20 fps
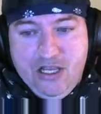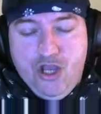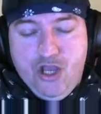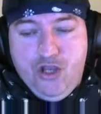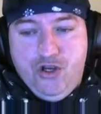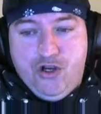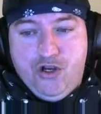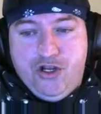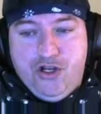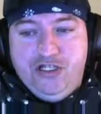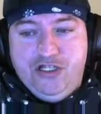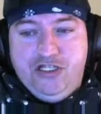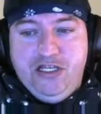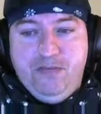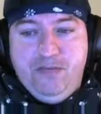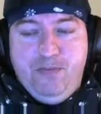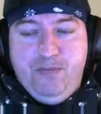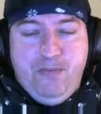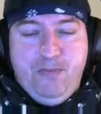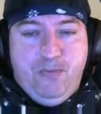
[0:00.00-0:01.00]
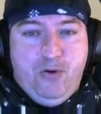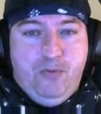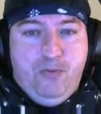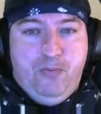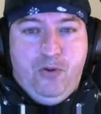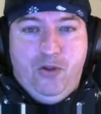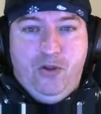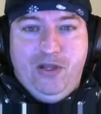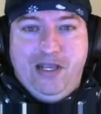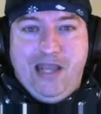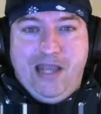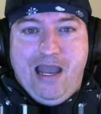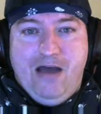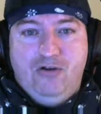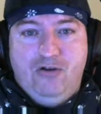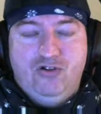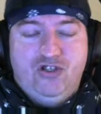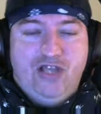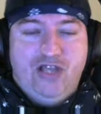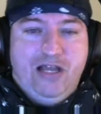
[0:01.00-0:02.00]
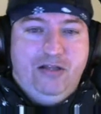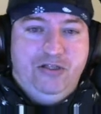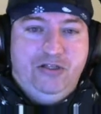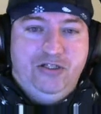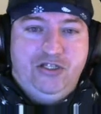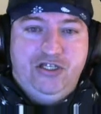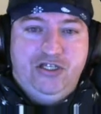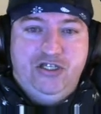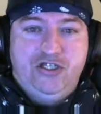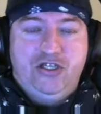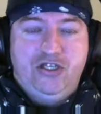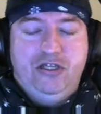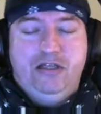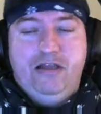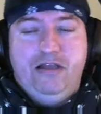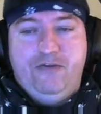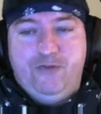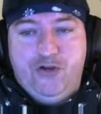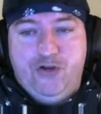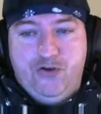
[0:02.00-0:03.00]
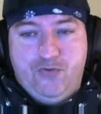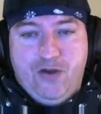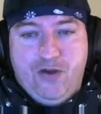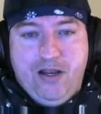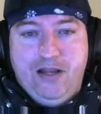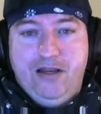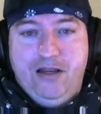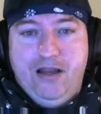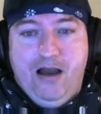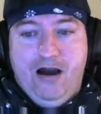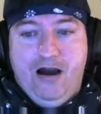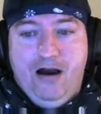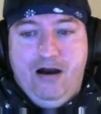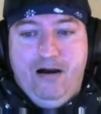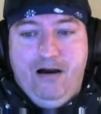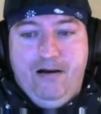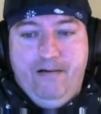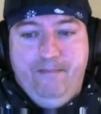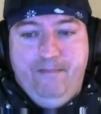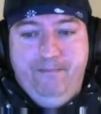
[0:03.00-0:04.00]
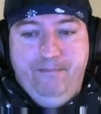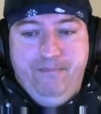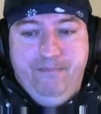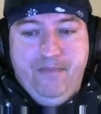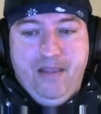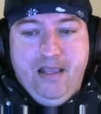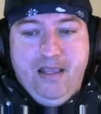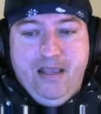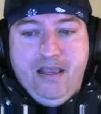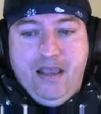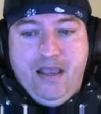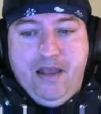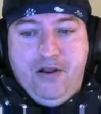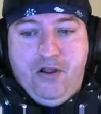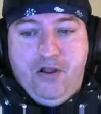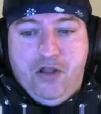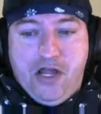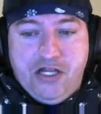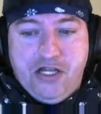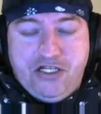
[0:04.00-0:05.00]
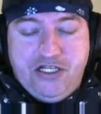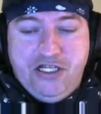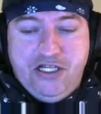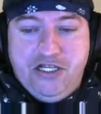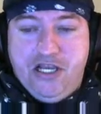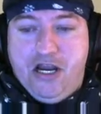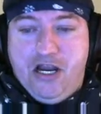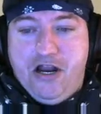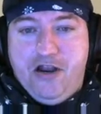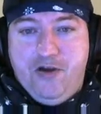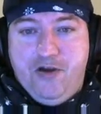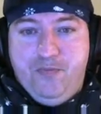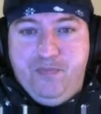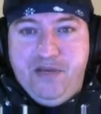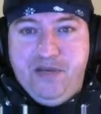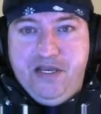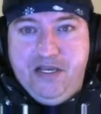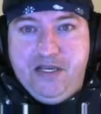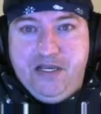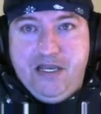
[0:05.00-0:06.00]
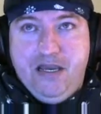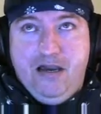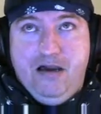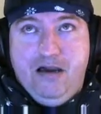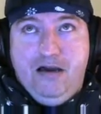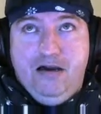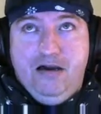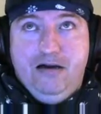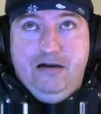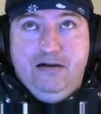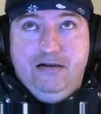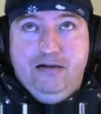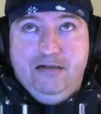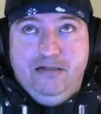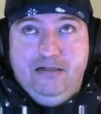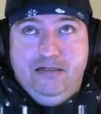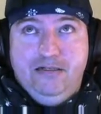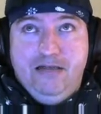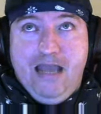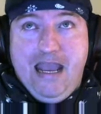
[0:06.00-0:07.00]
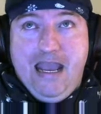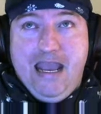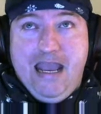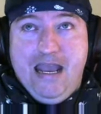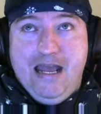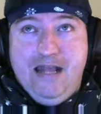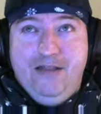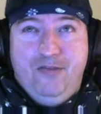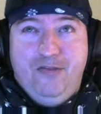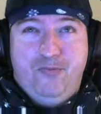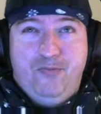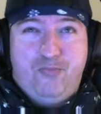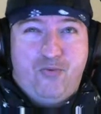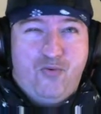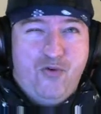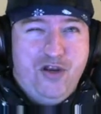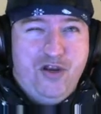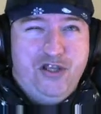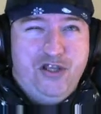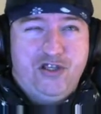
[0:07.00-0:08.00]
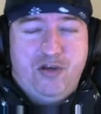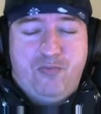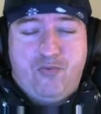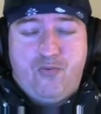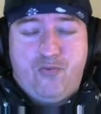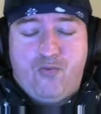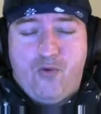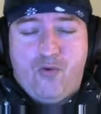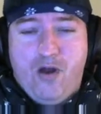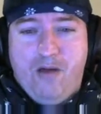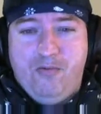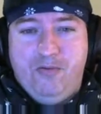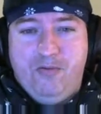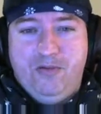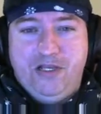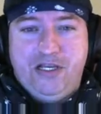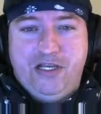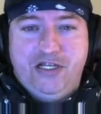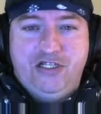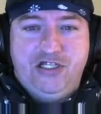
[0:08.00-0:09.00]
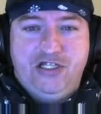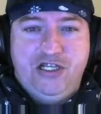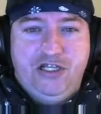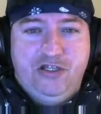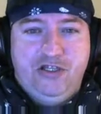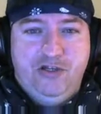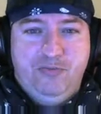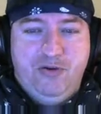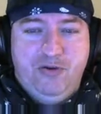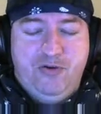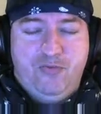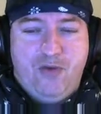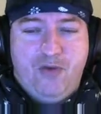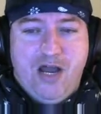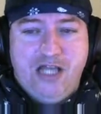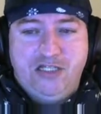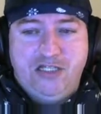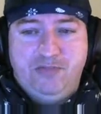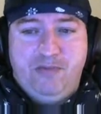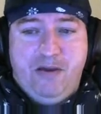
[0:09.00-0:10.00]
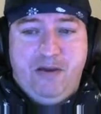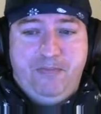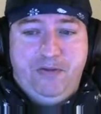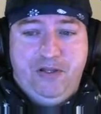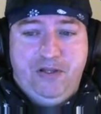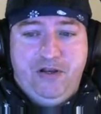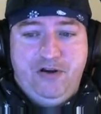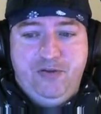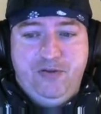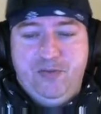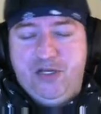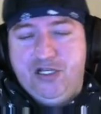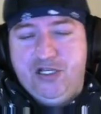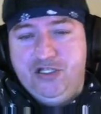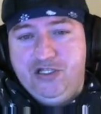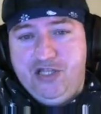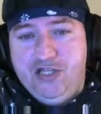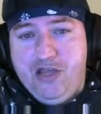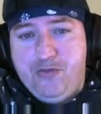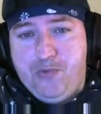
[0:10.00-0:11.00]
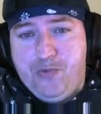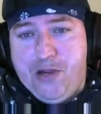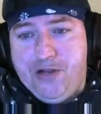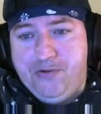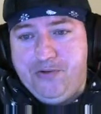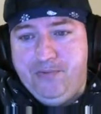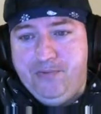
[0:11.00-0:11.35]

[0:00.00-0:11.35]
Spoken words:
You're going to see people pulling out silences left and right. In all honesty, the Iron Beak and Priest are probably going to see a little bit of rise in popularity because of Death Rattle.